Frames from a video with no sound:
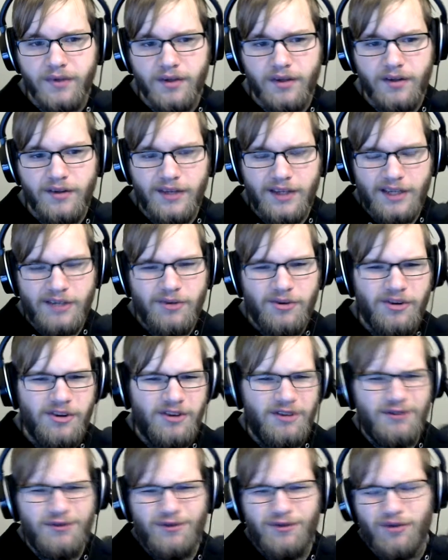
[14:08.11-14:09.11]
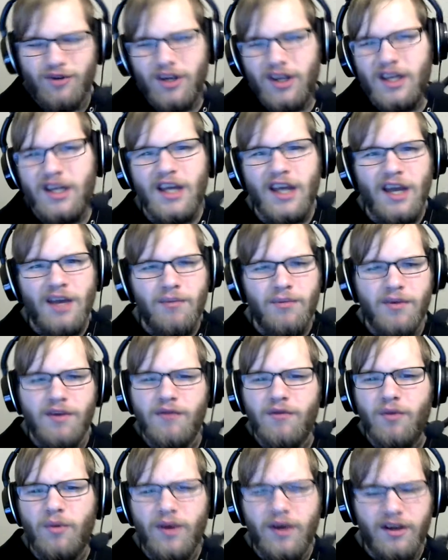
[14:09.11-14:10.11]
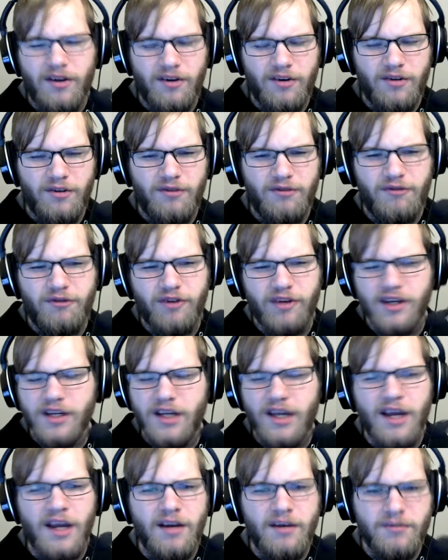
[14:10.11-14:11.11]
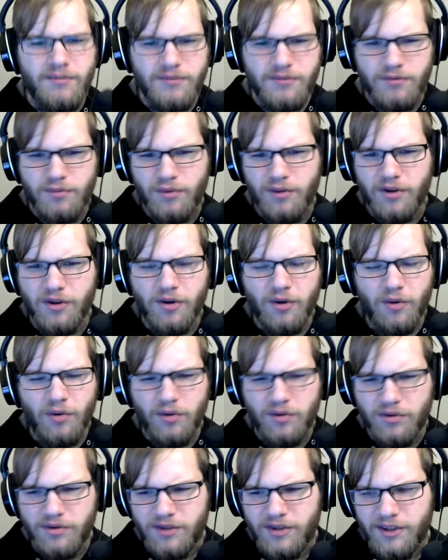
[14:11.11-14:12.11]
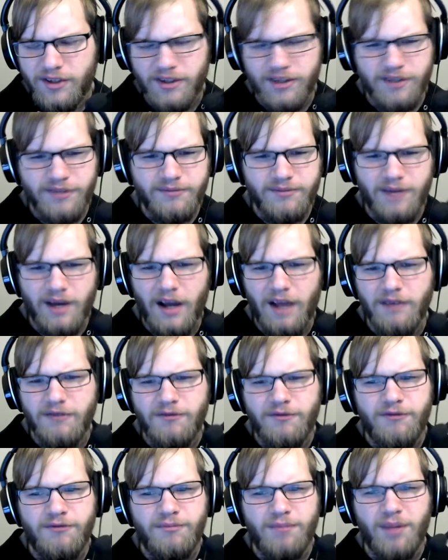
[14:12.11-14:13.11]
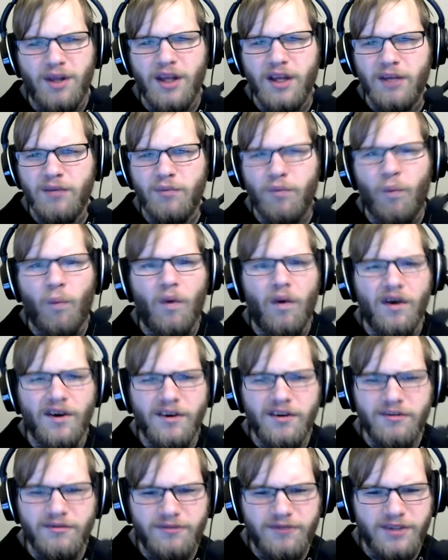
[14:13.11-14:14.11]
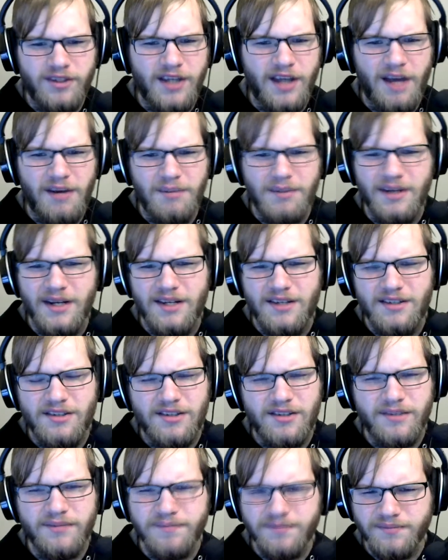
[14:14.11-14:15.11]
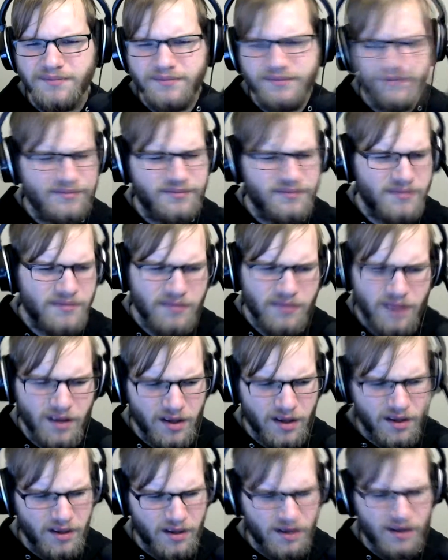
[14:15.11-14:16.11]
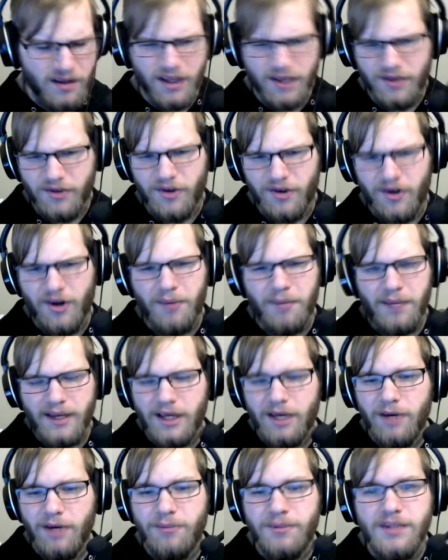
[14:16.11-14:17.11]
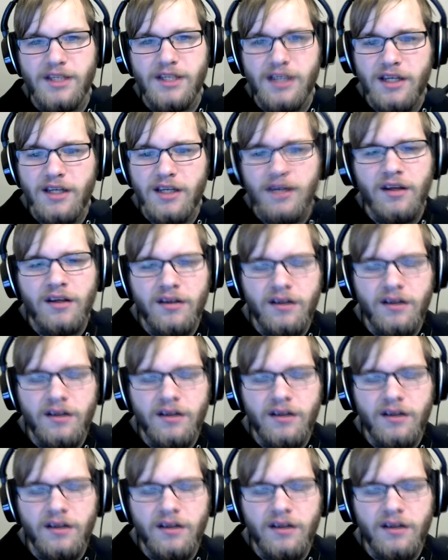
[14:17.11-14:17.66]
They do their free game giveaway, or their free games with gold. I've played one for 10 minutes. Like, they're not my cup of tea,